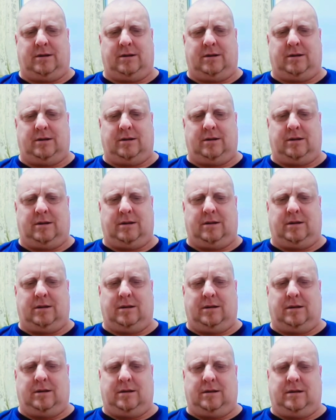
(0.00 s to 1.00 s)

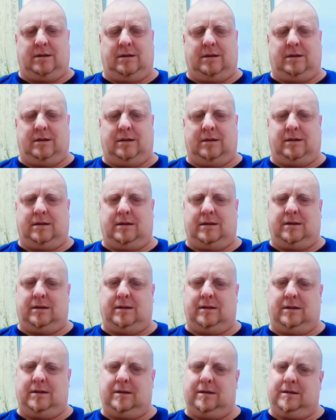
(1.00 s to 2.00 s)

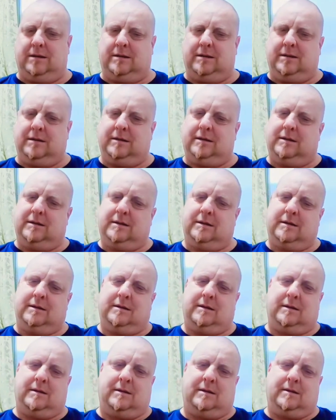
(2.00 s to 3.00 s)

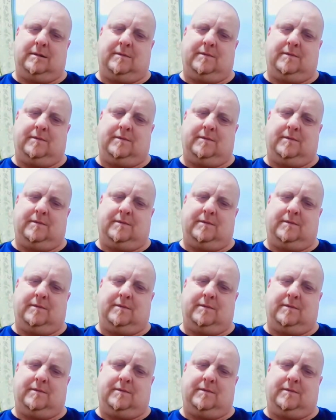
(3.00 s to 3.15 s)
(silence)